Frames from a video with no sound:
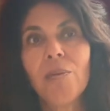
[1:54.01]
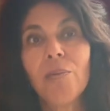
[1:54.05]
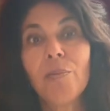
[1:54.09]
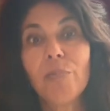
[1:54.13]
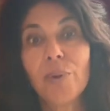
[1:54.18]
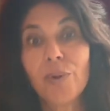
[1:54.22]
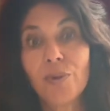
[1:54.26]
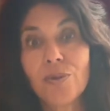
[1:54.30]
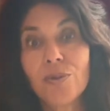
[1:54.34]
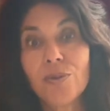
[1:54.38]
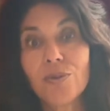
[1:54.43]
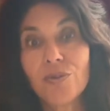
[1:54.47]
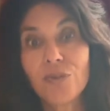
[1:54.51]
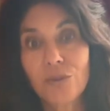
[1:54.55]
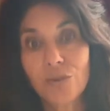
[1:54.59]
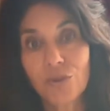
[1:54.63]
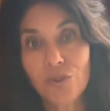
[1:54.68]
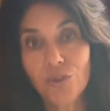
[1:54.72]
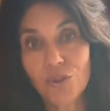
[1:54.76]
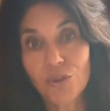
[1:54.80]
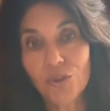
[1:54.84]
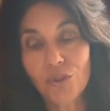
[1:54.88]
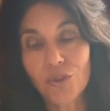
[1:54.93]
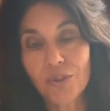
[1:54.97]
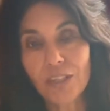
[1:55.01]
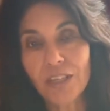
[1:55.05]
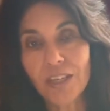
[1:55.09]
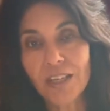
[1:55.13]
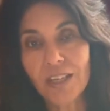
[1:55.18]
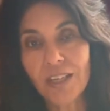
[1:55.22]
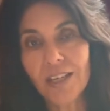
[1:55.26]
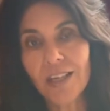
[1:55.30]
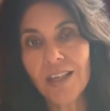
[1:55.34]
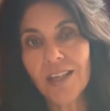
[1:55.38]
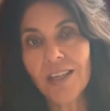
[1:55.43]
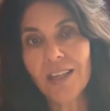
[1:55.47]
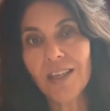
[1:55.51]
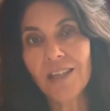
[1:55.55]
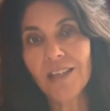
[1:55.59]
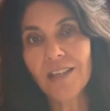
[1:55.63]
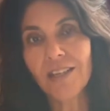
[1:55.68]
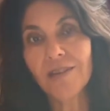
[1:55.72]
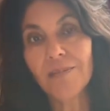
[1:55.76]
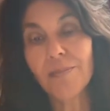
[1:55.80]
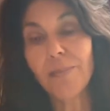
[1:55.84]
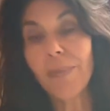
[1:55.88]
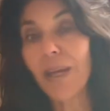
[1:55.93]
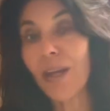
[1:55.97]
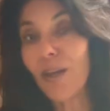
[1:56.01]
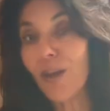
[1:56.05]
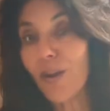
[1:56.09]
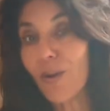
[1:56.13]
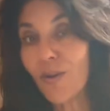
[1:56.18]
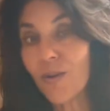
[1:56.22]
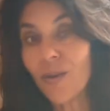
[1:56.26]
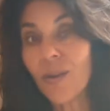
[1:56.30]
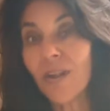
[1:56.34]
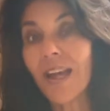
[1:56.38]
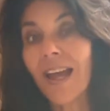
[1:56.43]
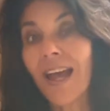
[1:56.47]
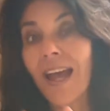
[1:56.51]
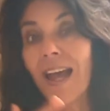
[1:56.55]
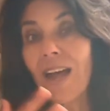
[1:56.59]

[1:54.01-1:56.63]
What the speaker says: personal journey and my own